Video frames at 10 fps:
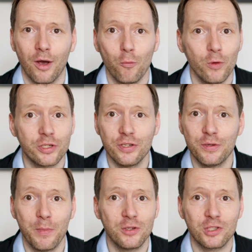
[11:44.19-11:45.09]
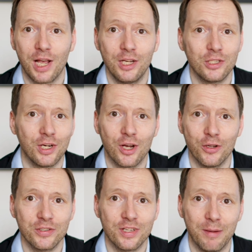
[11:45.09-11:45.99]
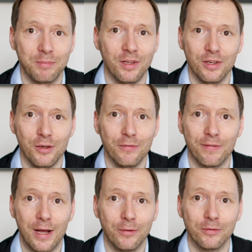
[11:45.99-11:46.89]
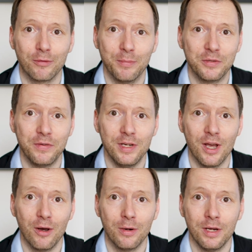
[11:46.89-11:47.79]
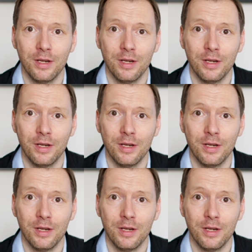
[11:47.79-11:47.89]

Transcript: Which is the most challenging concept that you found from this video?